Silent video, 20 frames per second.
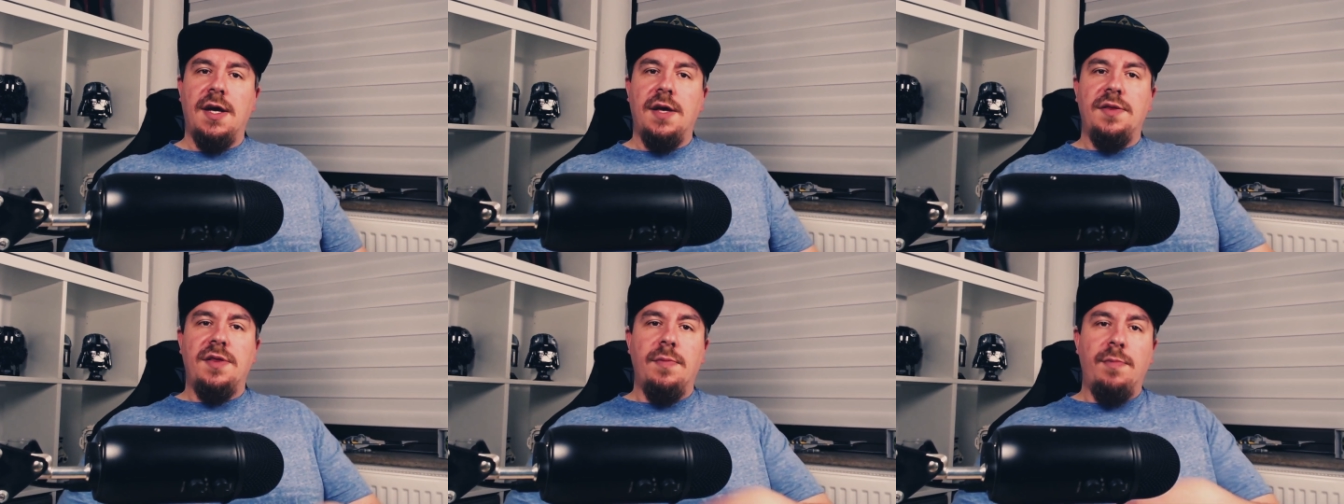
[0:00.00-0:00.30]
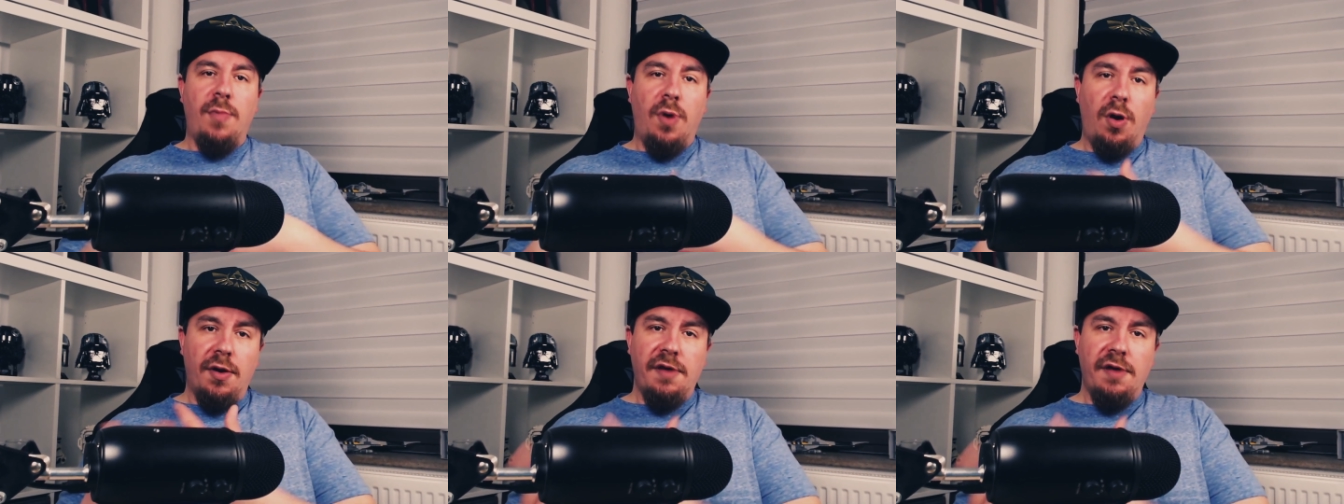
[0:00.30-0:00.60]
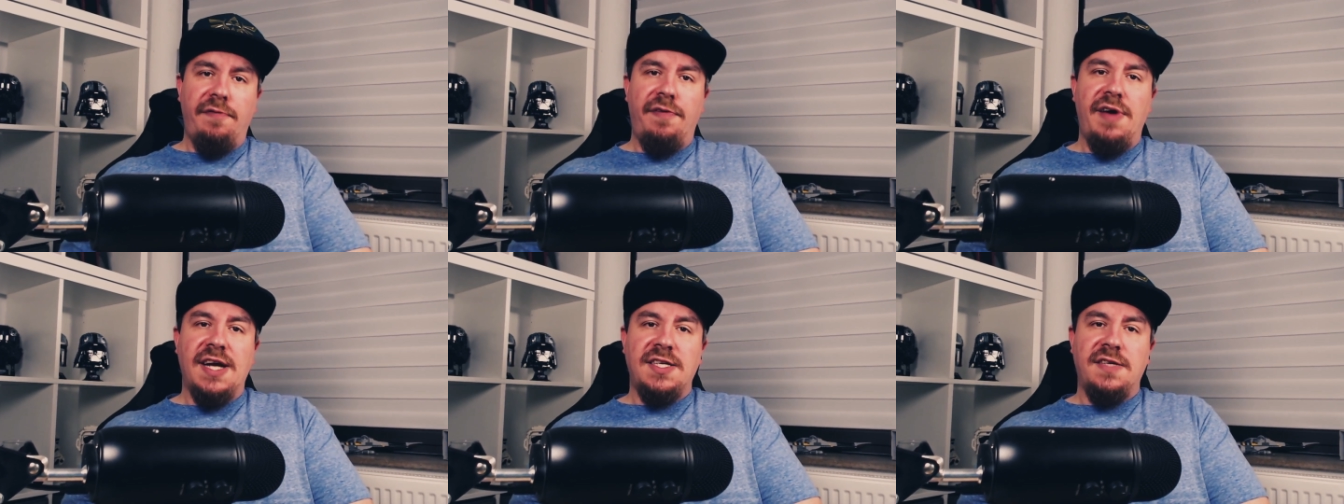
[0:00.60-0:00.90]
the more
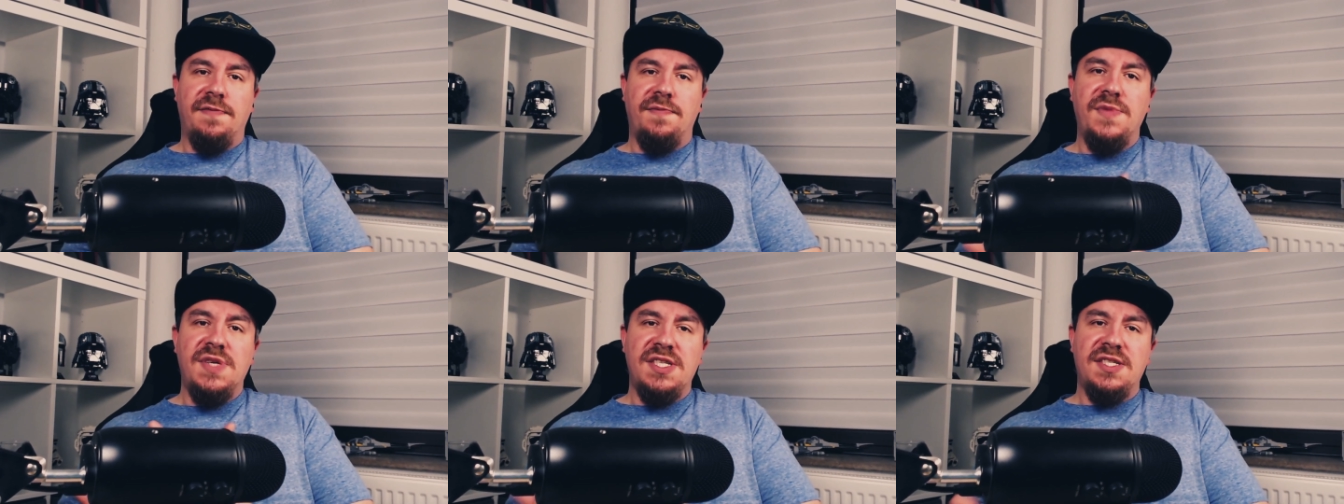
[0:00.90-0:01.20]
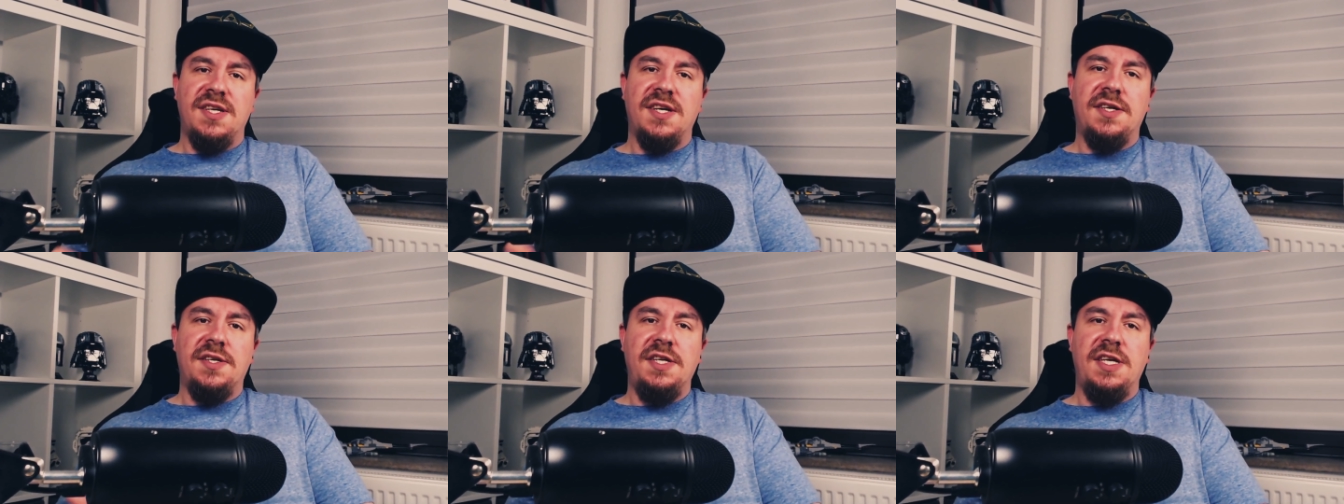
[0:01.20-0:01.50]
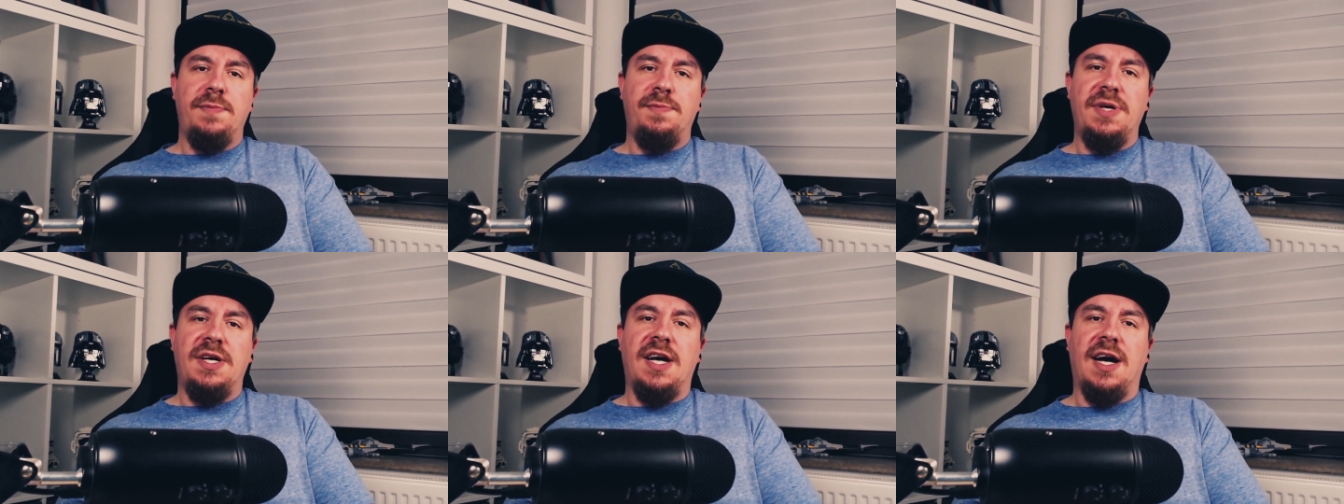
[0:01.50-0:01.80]
effective this
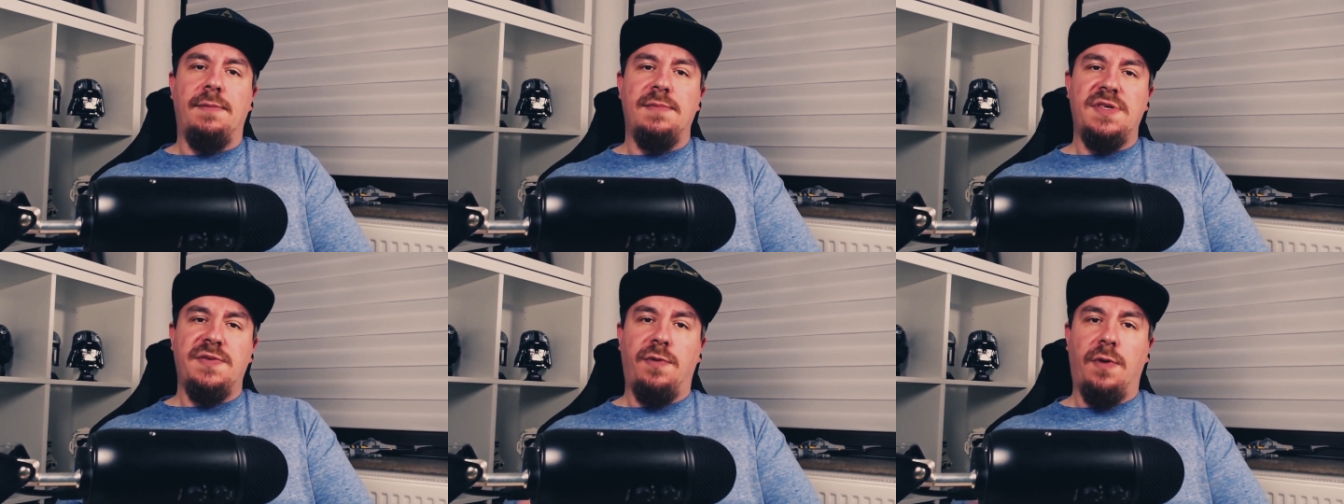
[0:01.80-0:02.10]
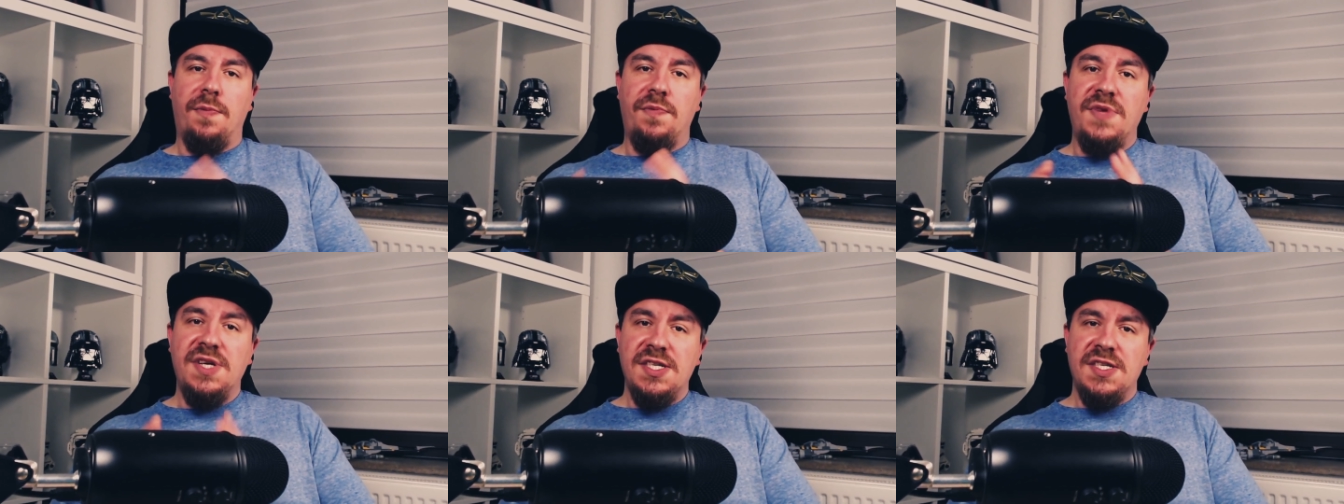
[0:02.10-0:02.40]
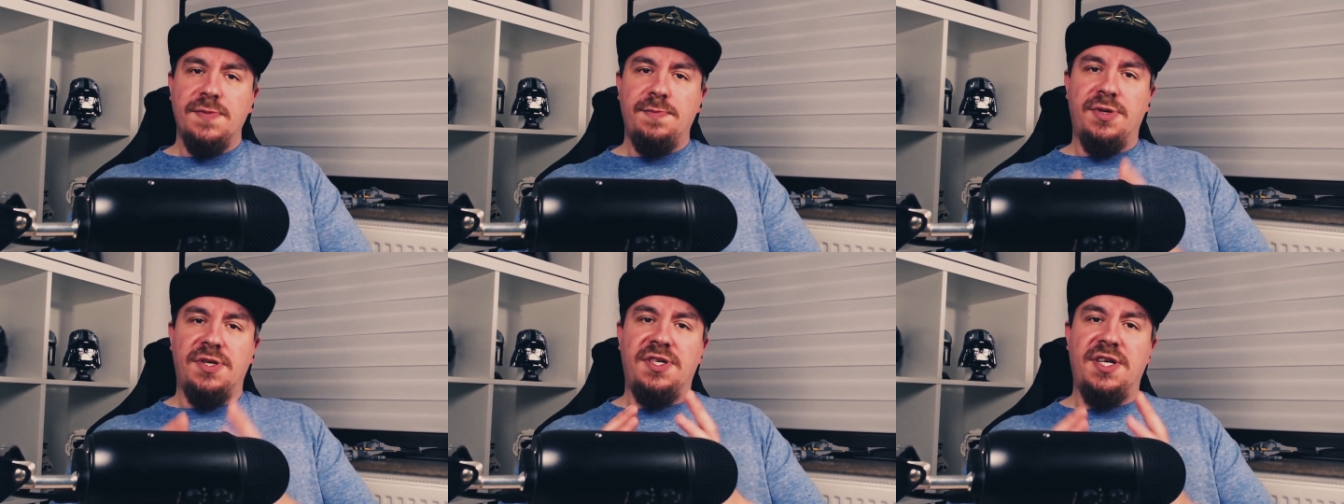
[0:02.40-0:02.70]
technique becomes for
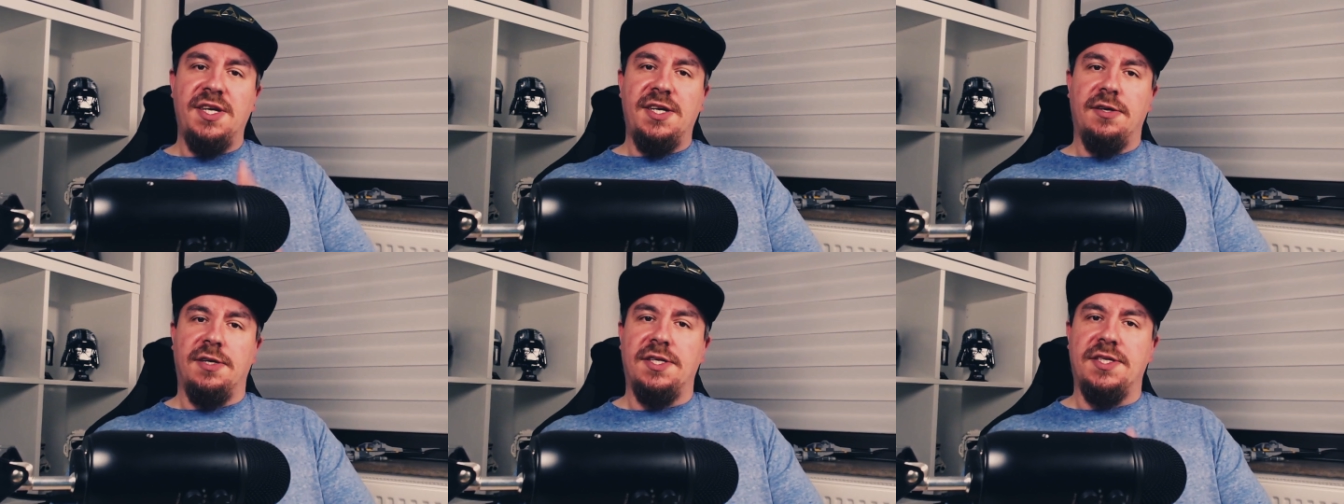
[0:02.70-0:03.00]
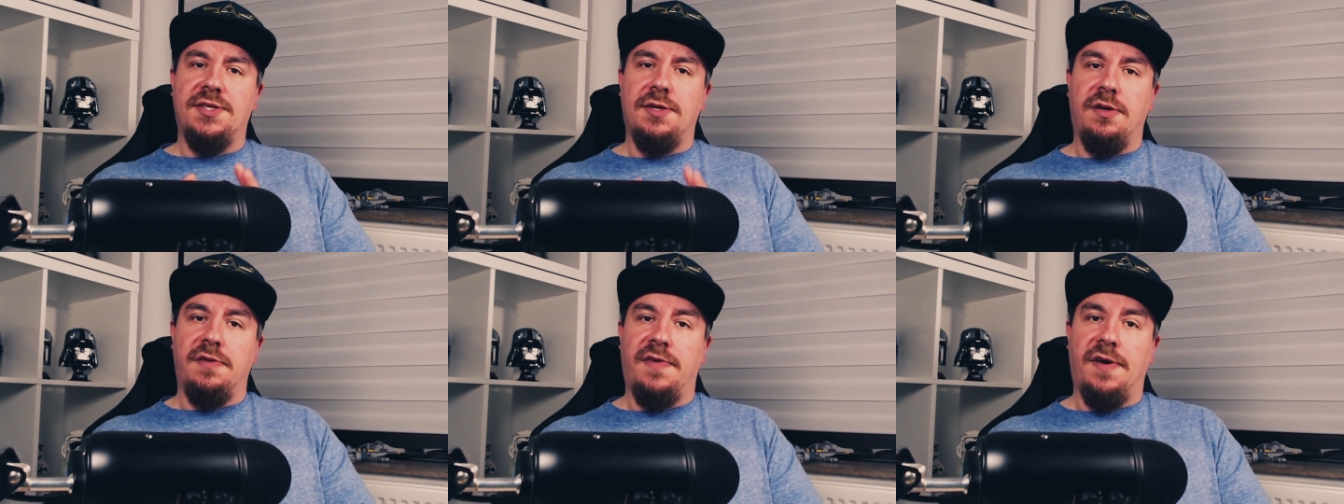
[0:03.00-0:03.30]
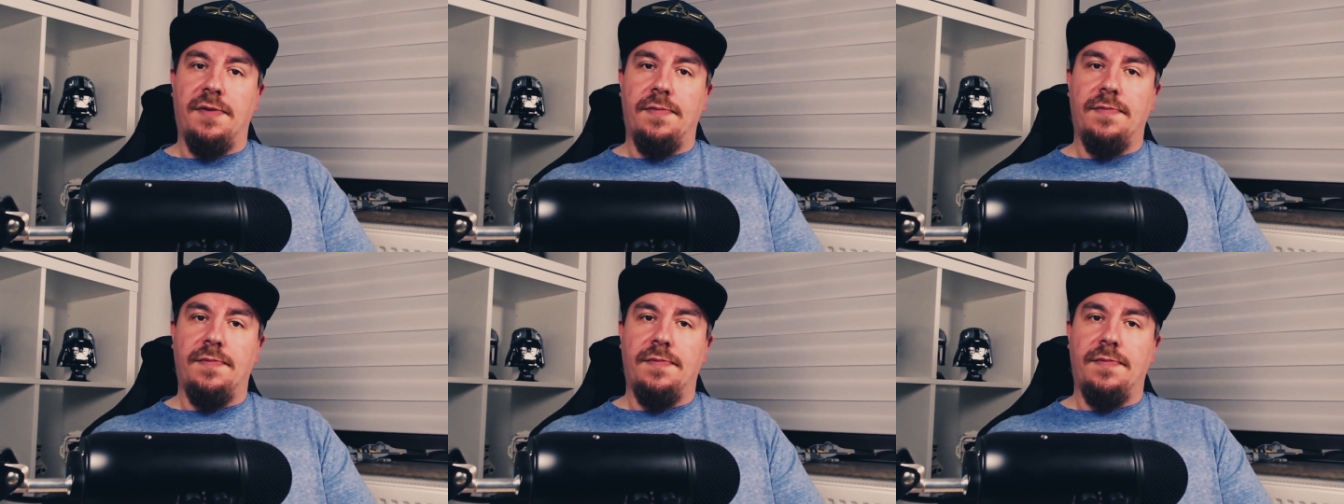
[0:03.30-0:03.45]
this particular server.